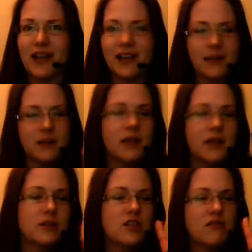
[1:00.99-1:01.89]
I keep thinking
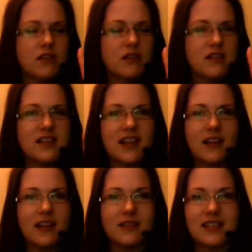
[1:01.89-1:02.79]
I should throw this thing
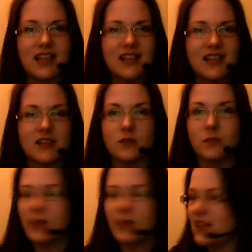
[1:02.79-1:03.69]
out. It's years old,
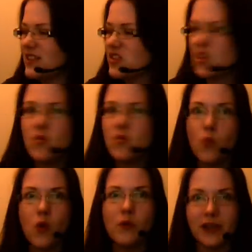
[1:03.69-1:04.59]
but it's so
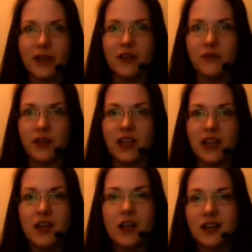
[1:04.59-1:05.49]
warm and comfy.
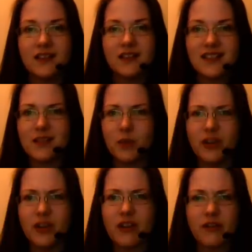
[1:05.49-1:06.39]
I can't see the
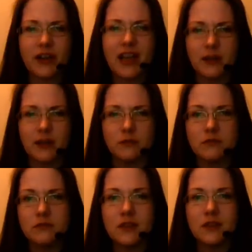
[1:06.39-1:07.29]
point in throwing it out.
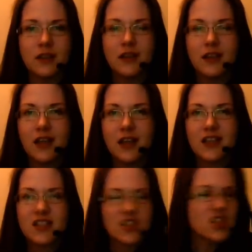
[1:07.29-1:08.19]
It's
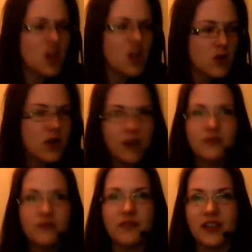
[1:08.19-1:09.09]
just so
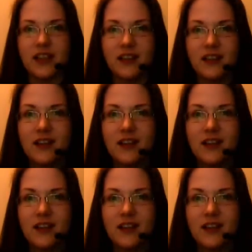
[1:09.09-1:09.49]
comfy.